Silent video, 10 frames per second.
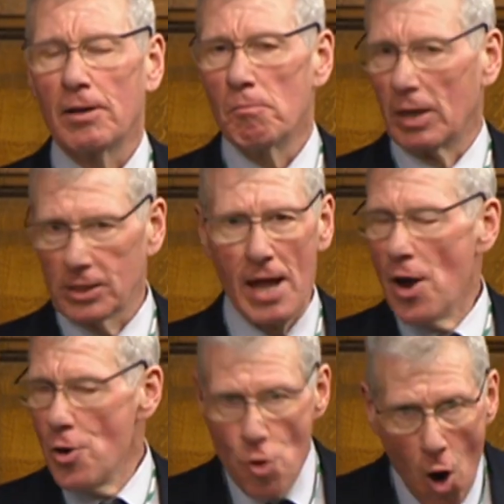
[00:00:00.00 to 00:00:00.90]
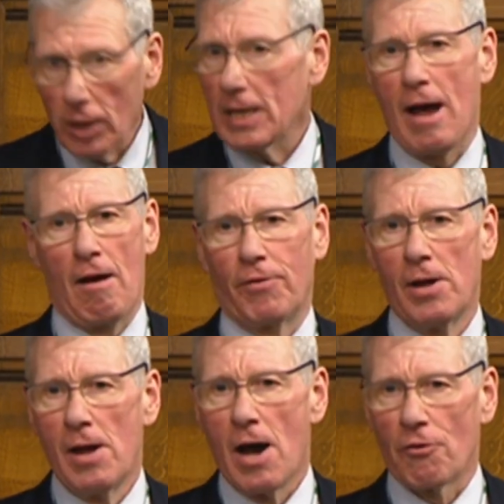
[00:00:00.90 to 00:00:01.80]
must not have
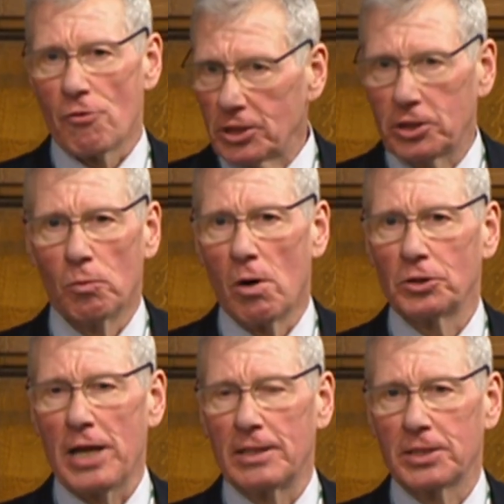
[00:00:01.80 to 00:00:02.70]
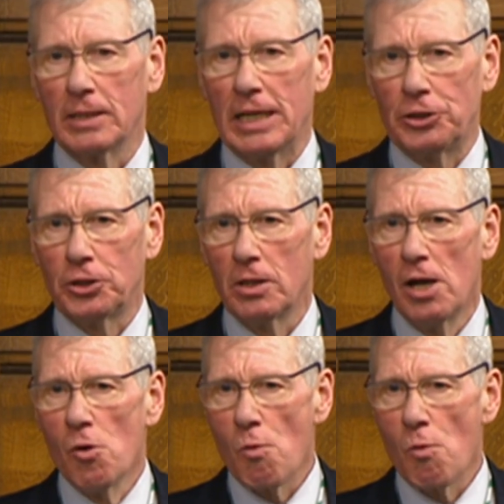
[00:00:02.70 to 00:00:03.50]
a rush towards escalation.